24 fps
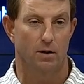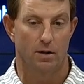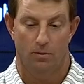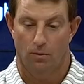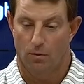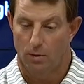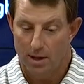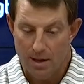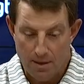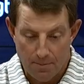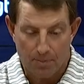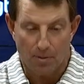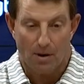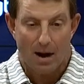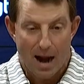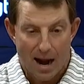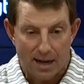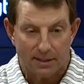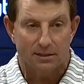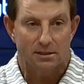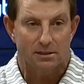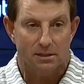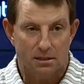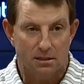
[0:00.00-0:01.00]
We
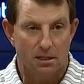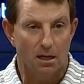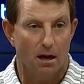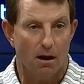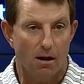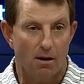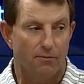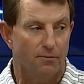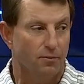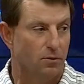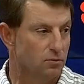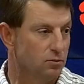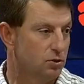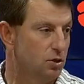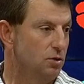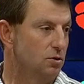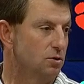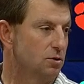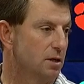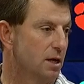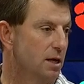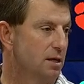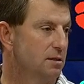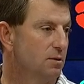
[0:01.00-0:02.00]
practice tough on
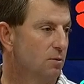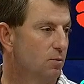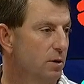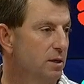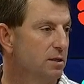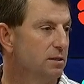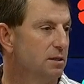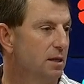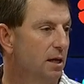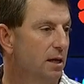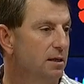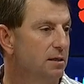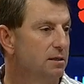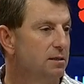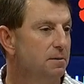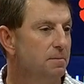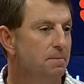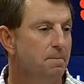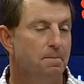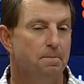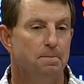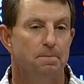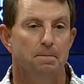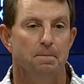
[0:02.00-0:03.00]
Tuesdays and Wednesdays.
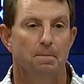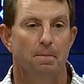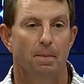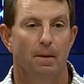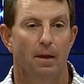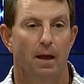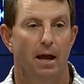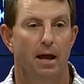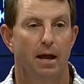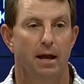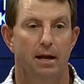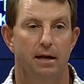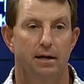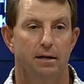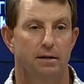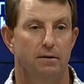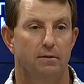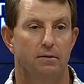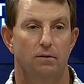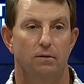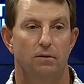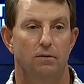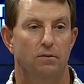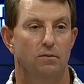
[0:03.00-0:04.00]

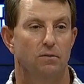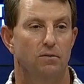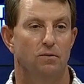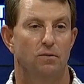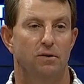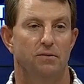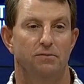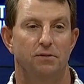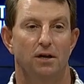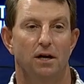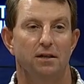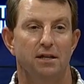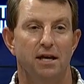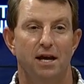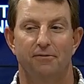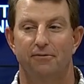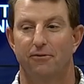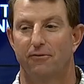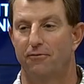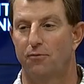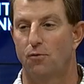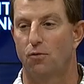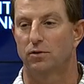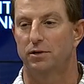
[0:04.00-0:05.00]
And we've done that
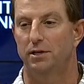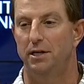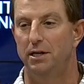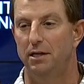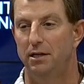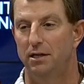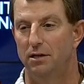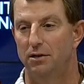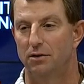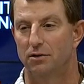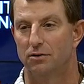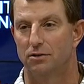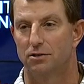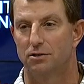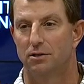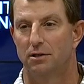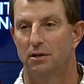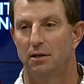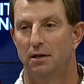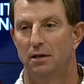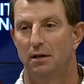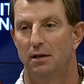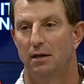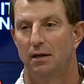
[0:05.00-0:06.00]
for 14 years.
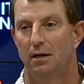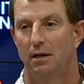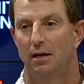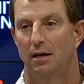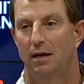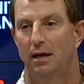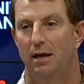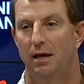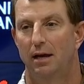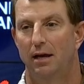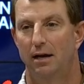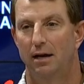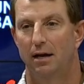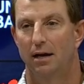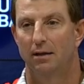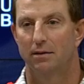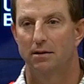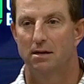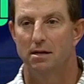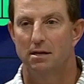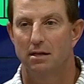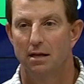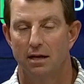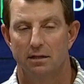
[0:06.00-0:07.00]
And I
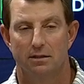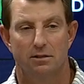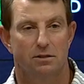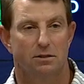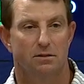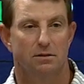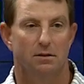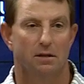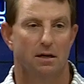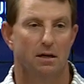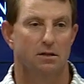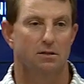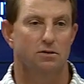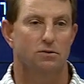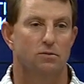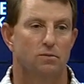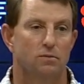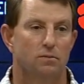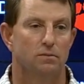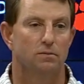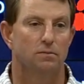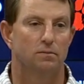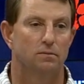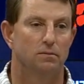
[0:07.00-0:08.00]
think that's,
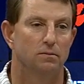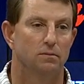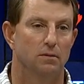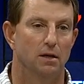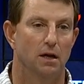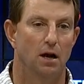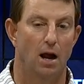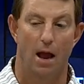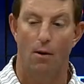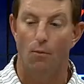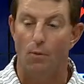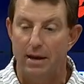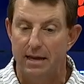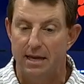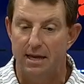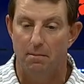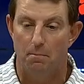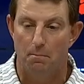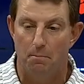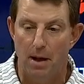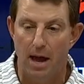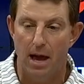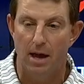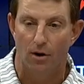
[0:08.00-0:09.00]
you know, and we
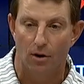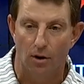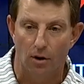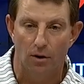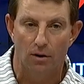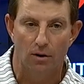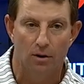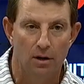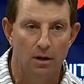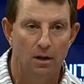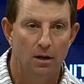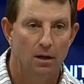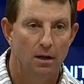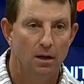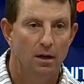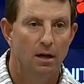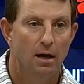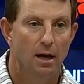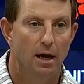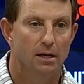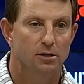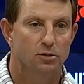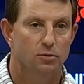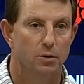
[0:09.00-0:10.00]
get better
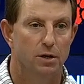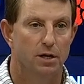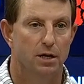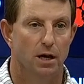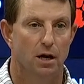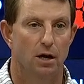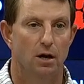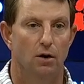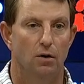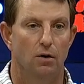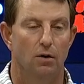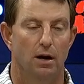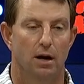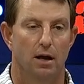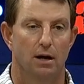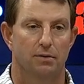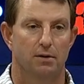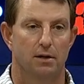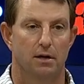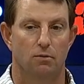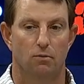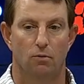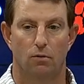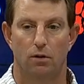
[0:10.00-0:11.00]
as we go. And I
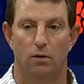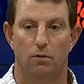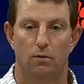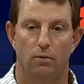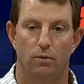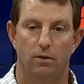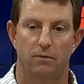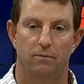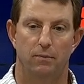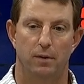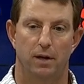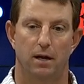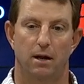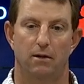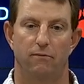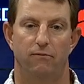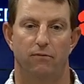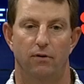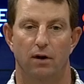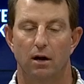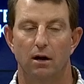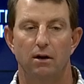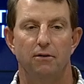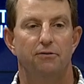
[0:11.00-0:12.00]
think we've been a
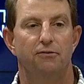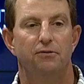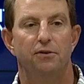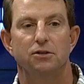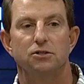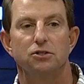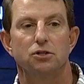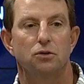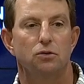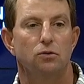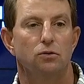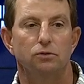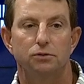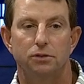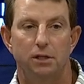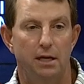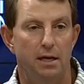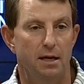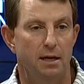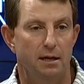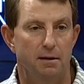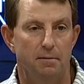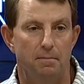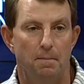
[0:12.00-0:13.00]
very physical
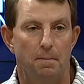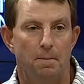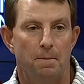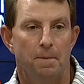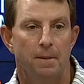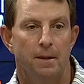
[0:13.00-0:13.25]
team,